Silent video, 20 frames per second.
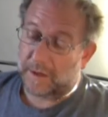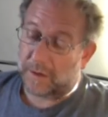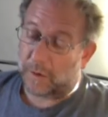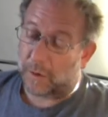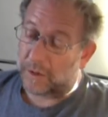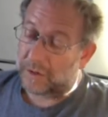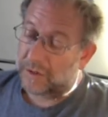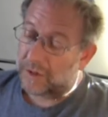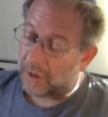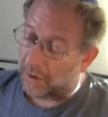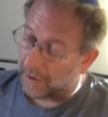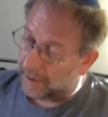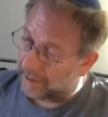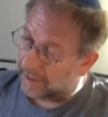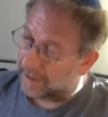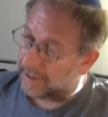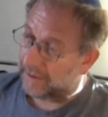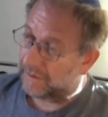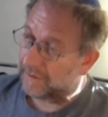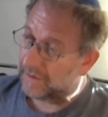
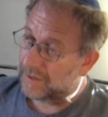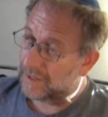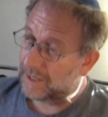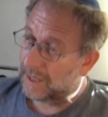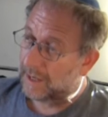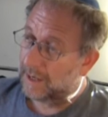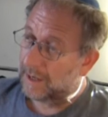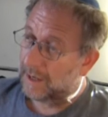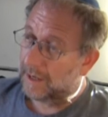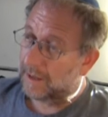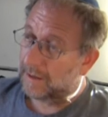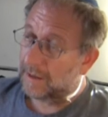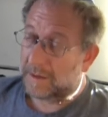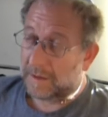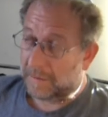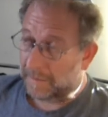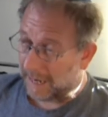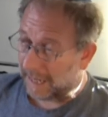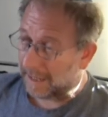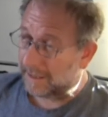alternatives that
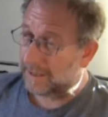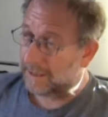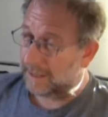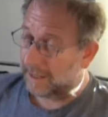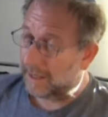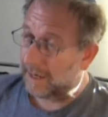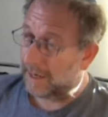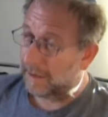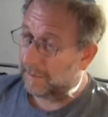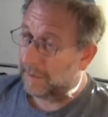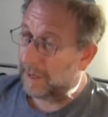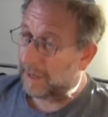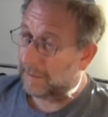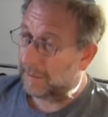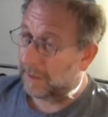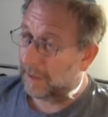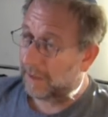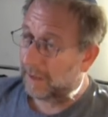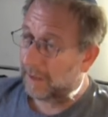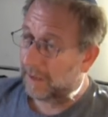the Palestinian
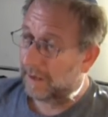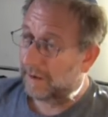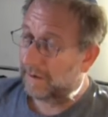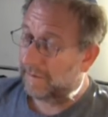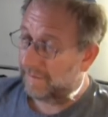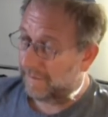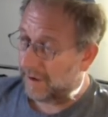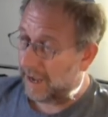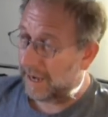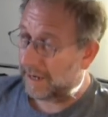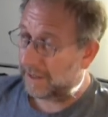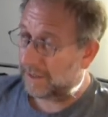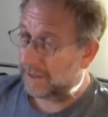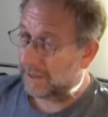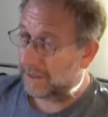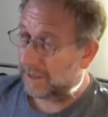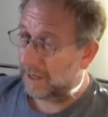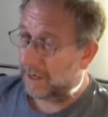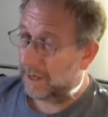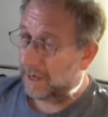people
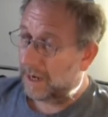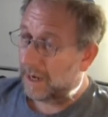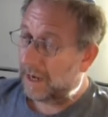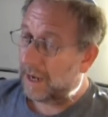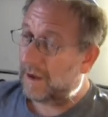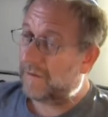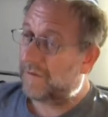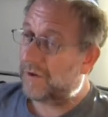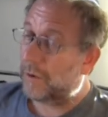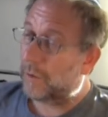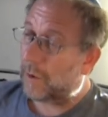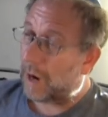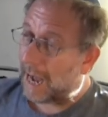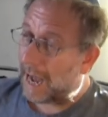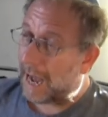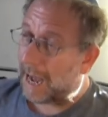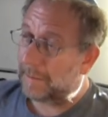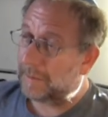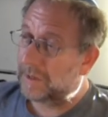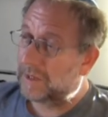face. If you
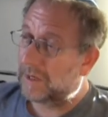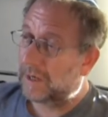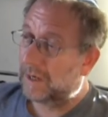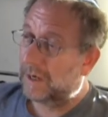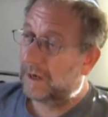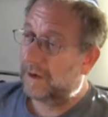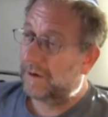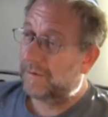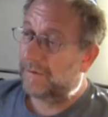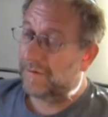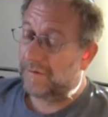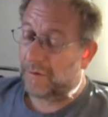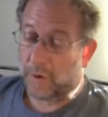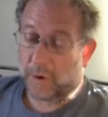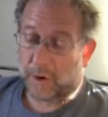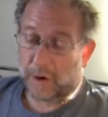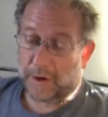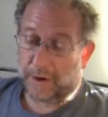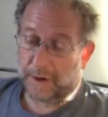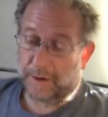opt
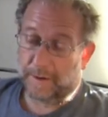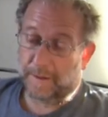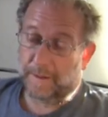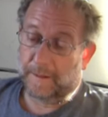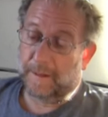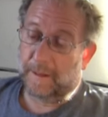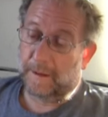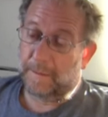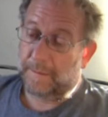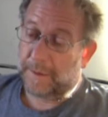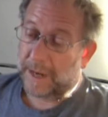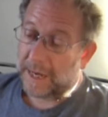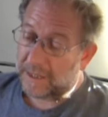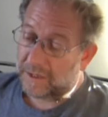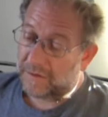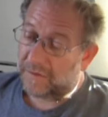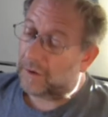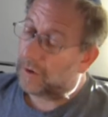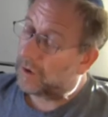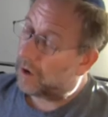for
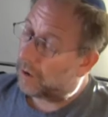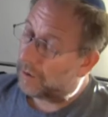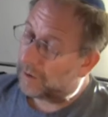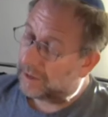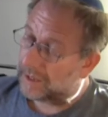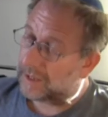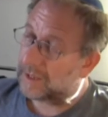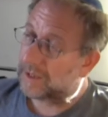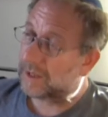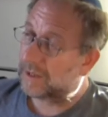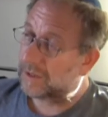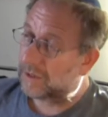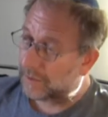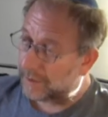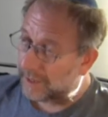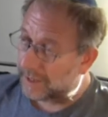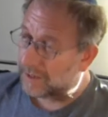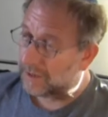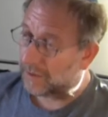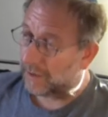peaceful coexistence
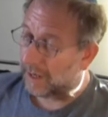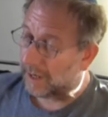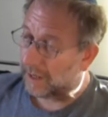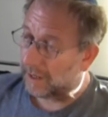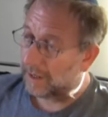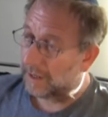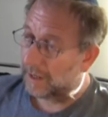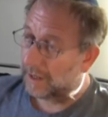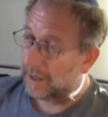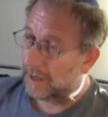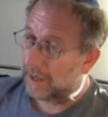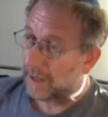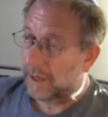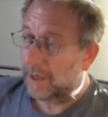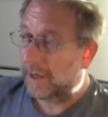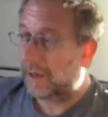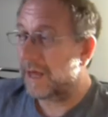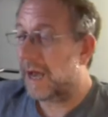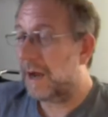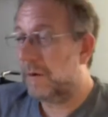with Israel,
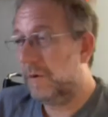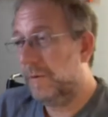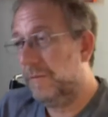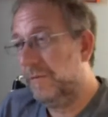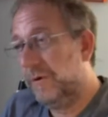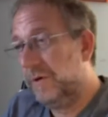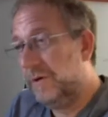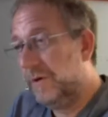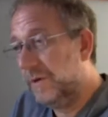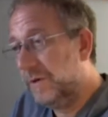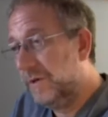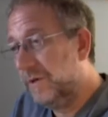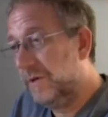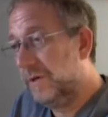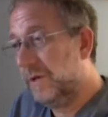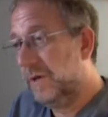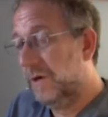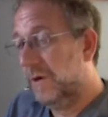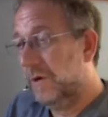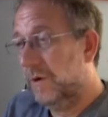that will produce